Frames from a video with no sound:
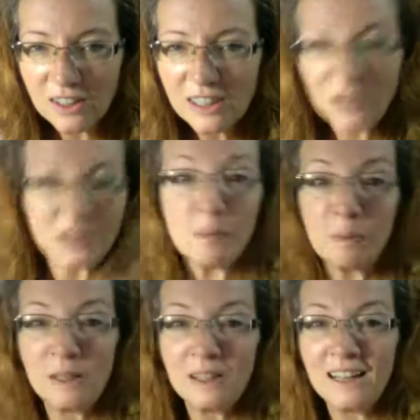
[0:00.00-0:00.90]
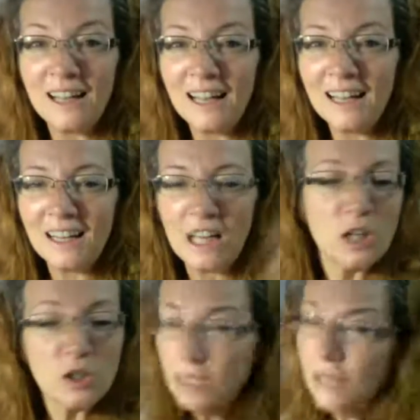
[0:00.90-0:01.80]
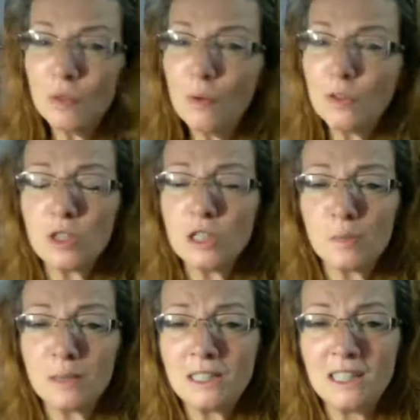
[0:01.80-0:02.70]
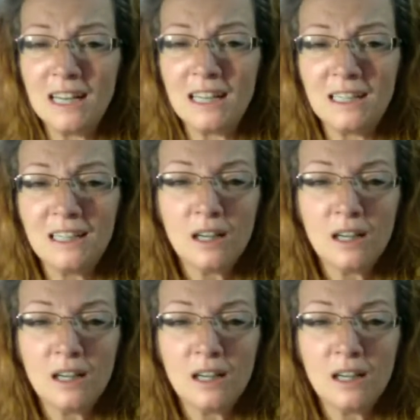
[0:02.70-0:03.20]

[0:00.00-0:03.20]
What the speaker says: Little tip. So you never know what you're going to expect today